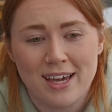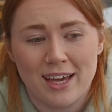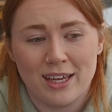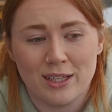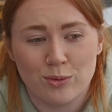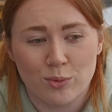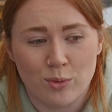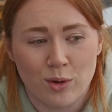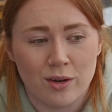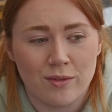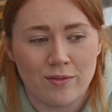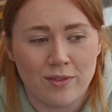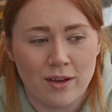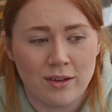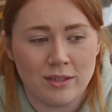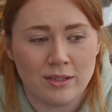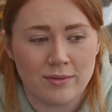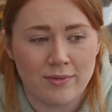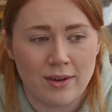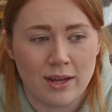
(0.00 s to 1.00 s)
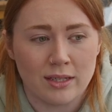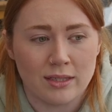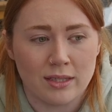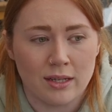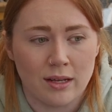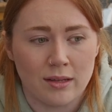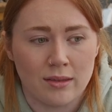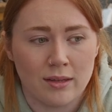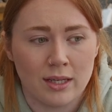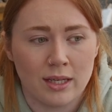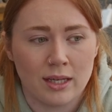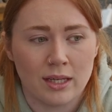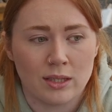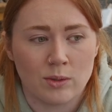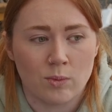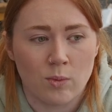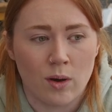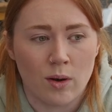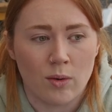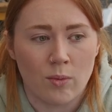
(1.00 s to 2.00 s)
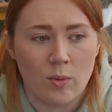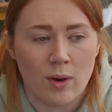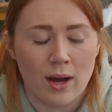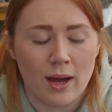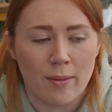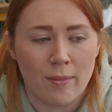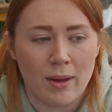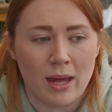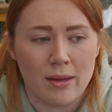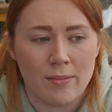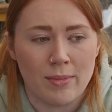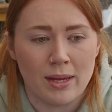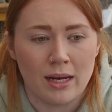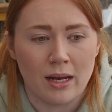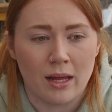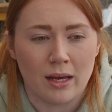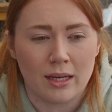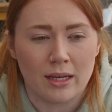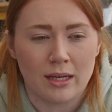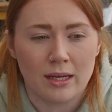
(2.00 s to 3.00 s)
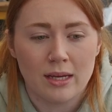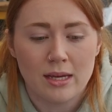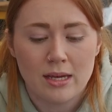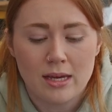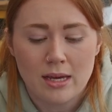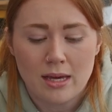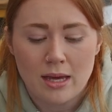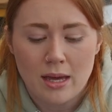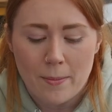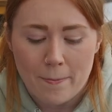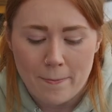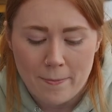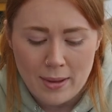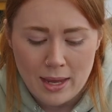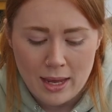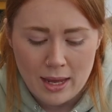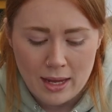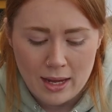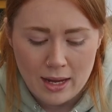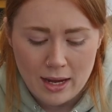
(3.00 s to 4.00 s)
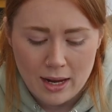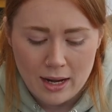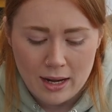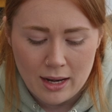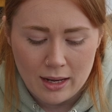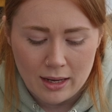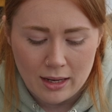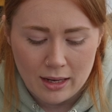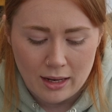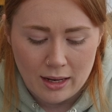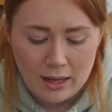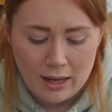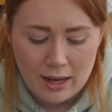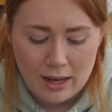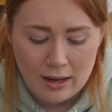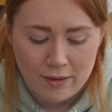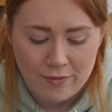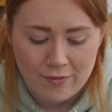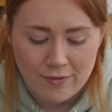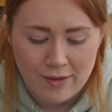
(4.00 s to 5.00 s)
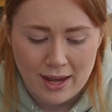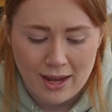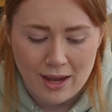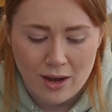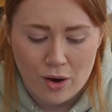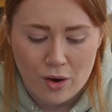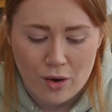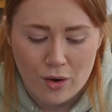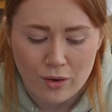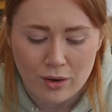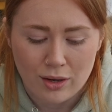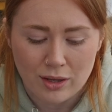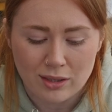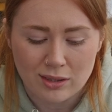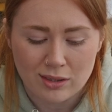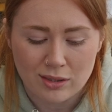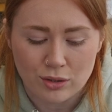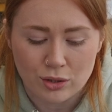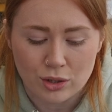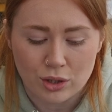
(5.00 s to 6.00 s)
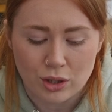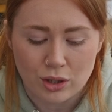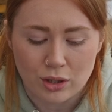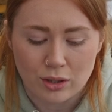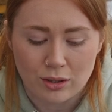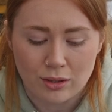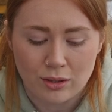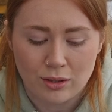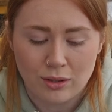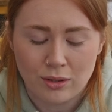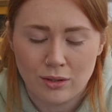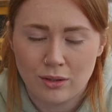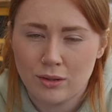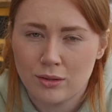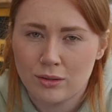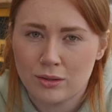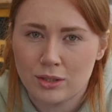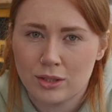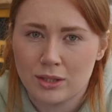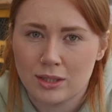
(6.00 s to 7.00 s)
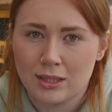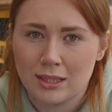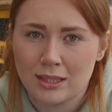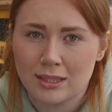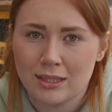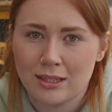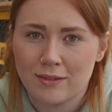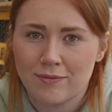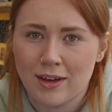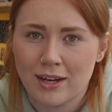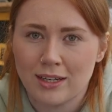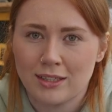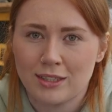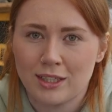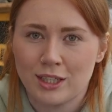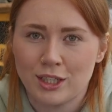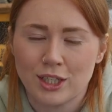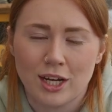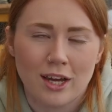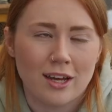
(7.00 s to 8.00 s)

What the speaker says: It's one of those events, and I think it's one where maybe like me, Nicola and Faye aren't at such a huge disadvantage.